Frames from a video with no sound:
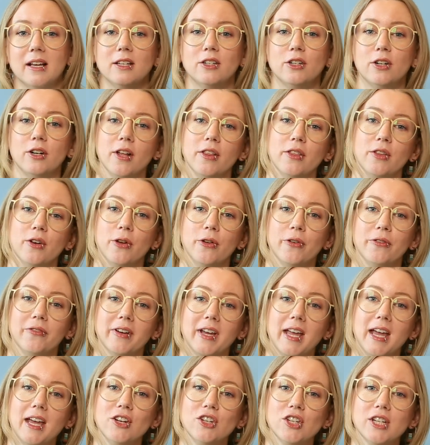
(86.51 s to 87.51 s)
turn on the
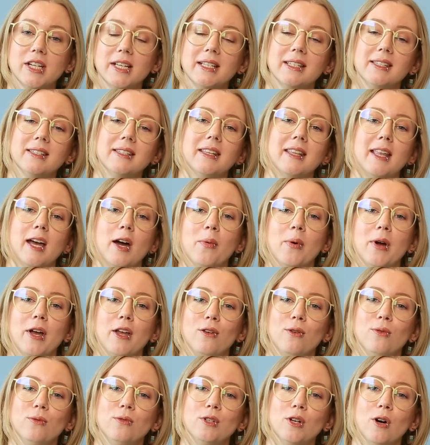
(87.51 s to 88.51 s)
notifications, and that way
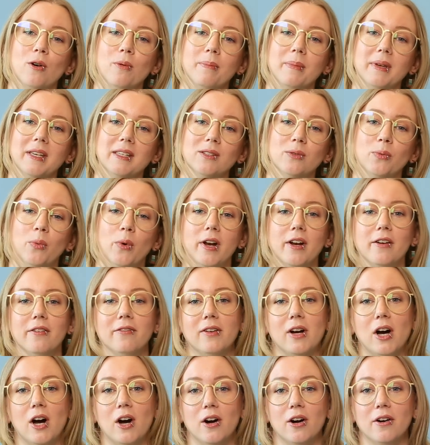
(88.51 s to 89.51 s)
you don't miss one of
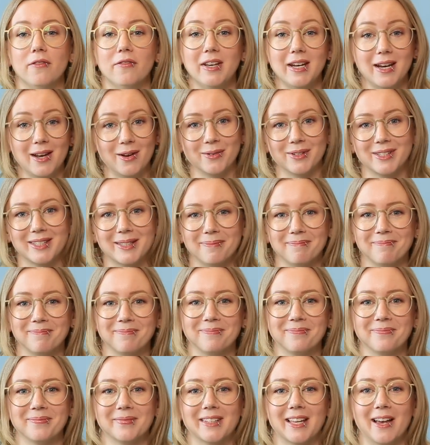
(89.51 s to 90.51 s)
our videos.
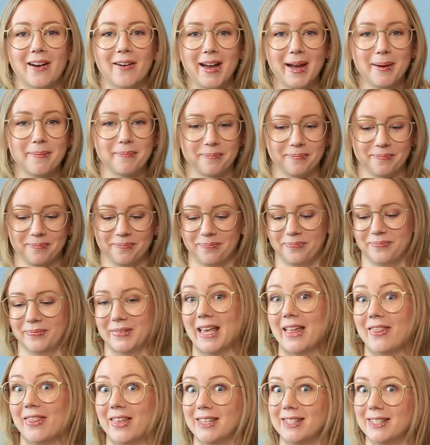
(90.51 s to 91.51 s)
Okay,
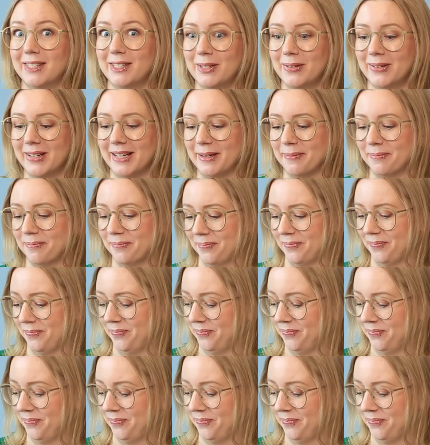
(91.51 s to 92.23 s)
let's do it.